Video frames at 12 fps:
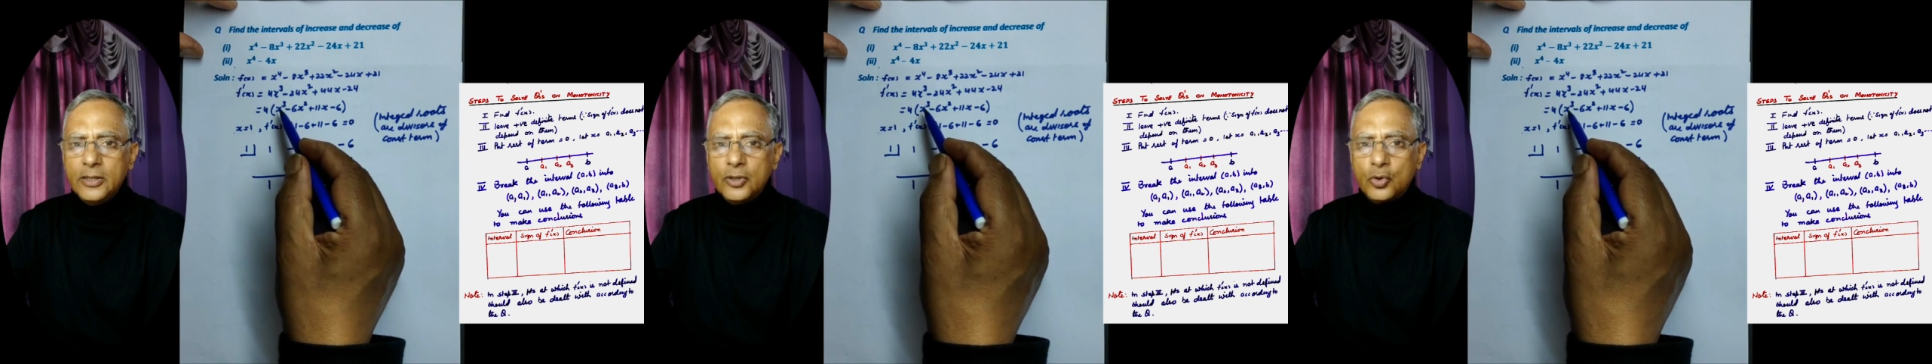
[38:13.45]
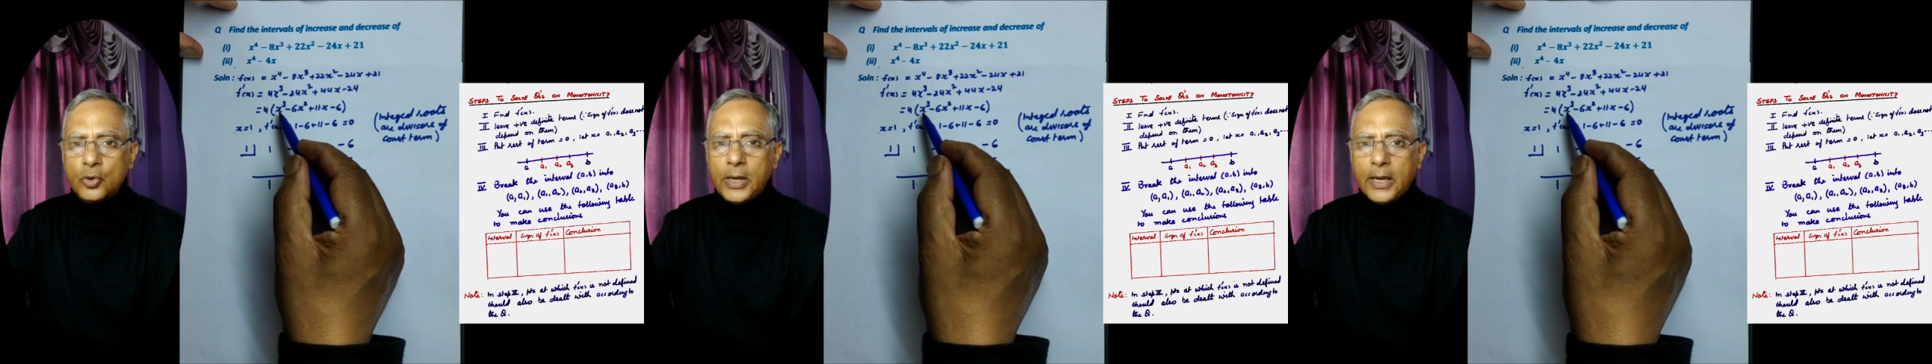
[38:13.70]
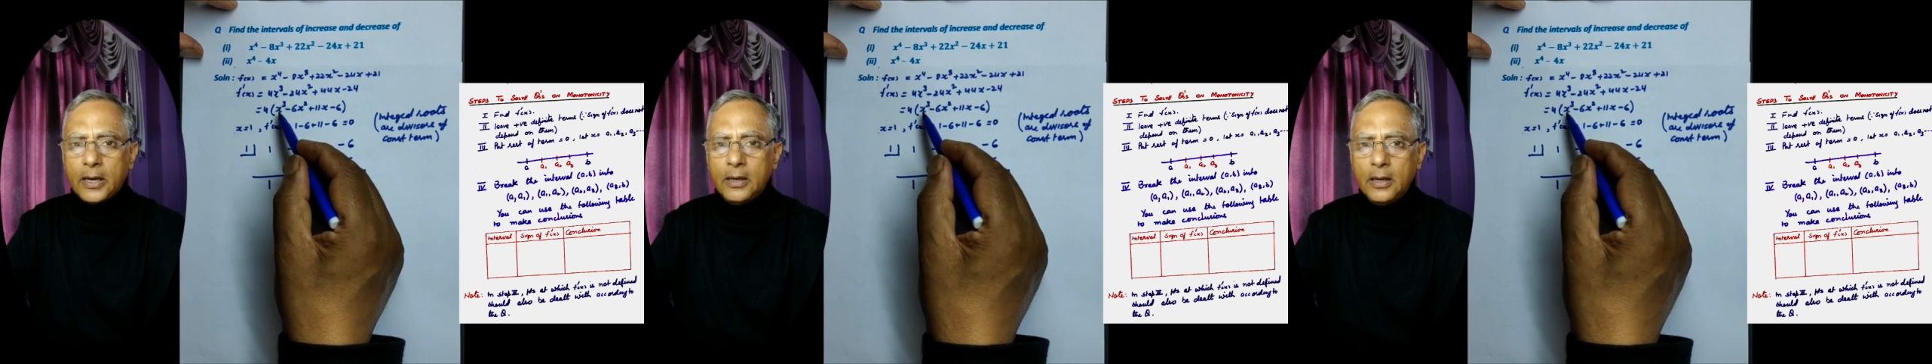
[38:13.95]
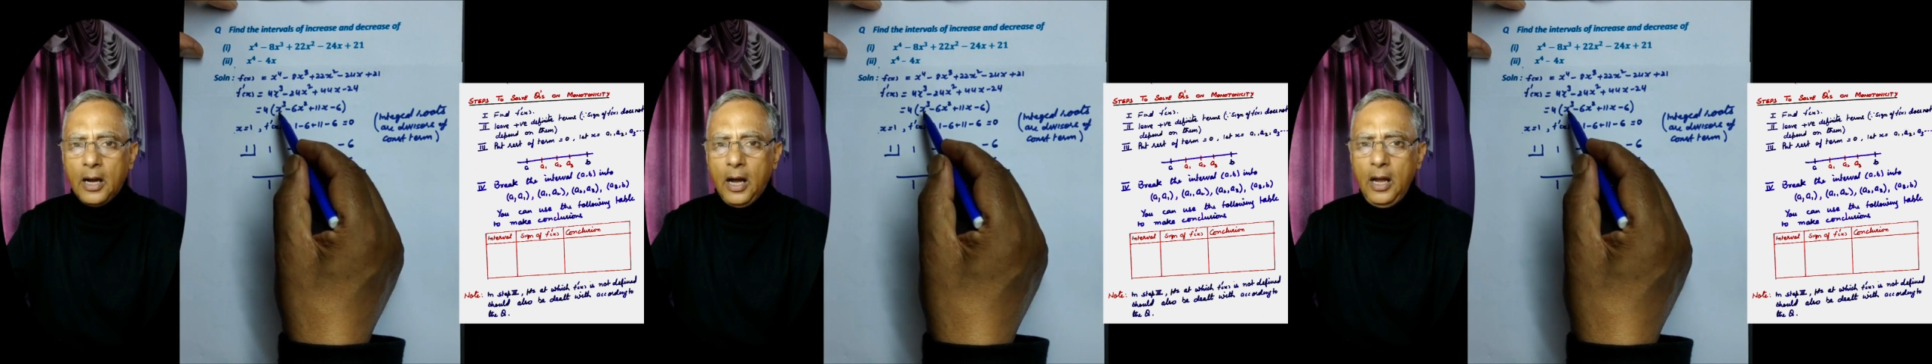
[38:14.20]
square,
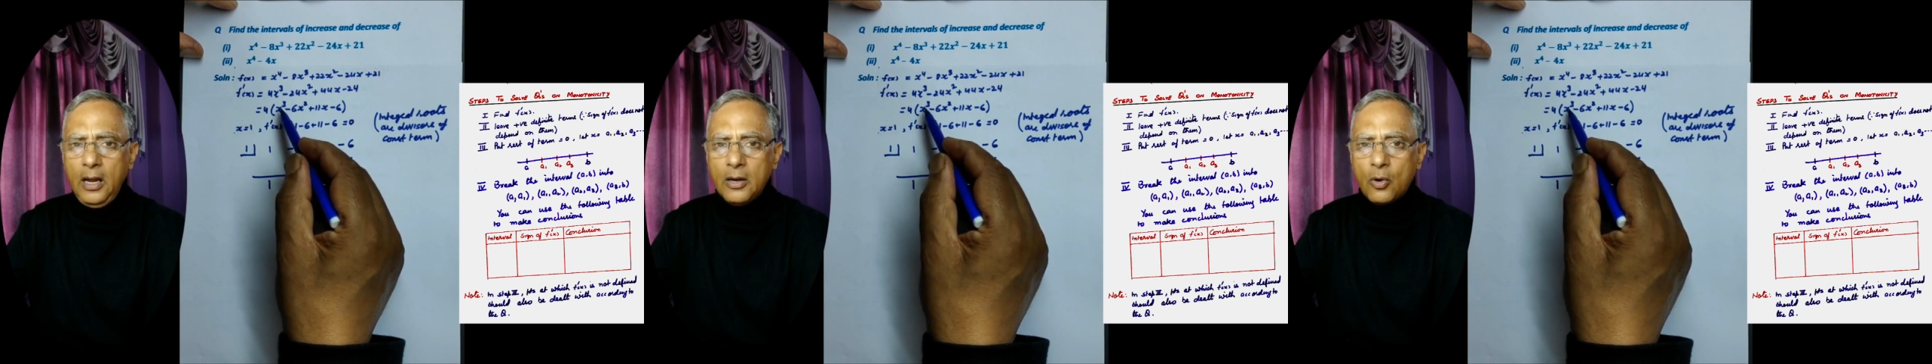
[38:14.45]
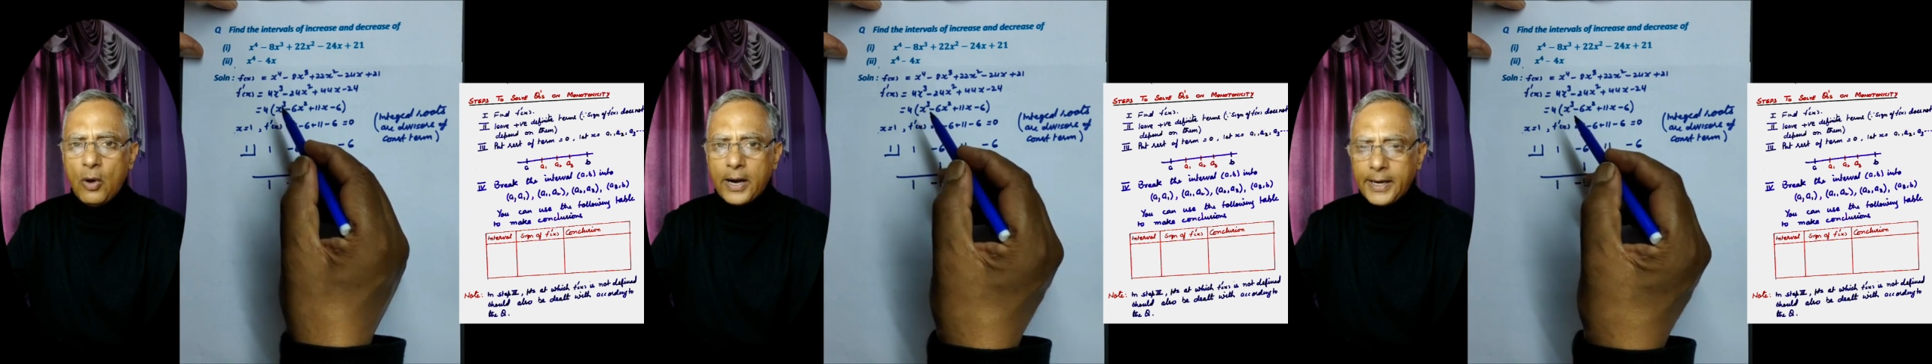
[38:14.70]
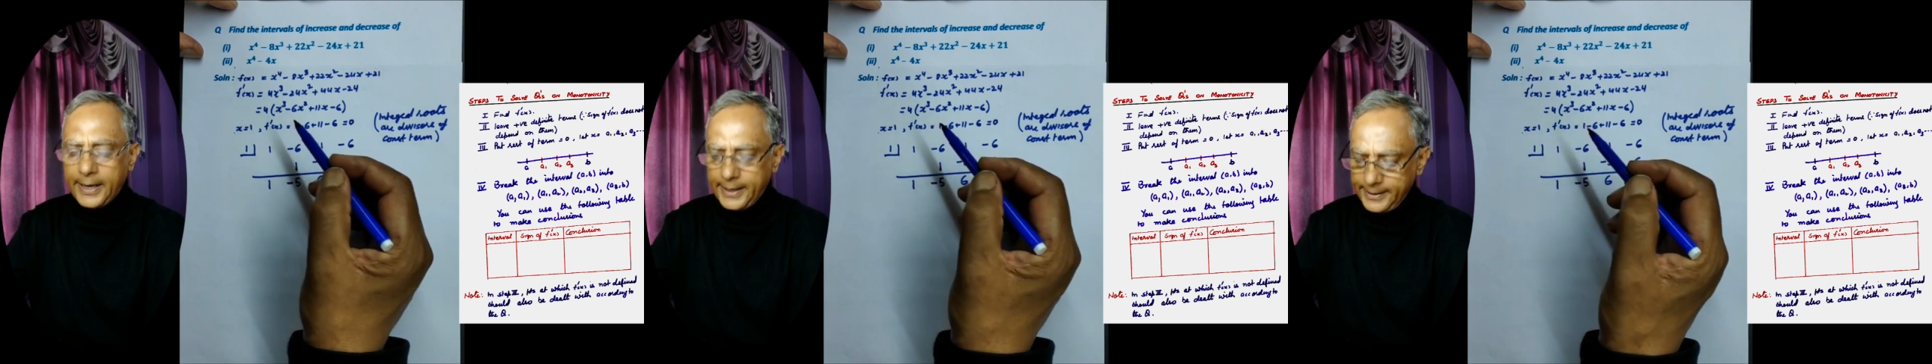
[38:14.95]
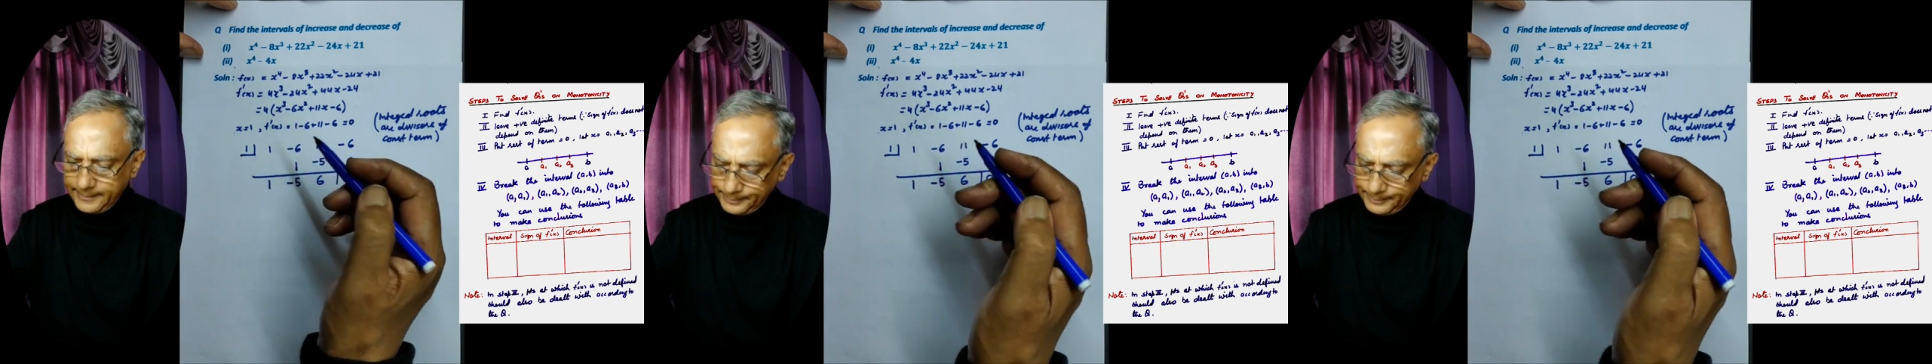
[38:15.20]
a quadratic.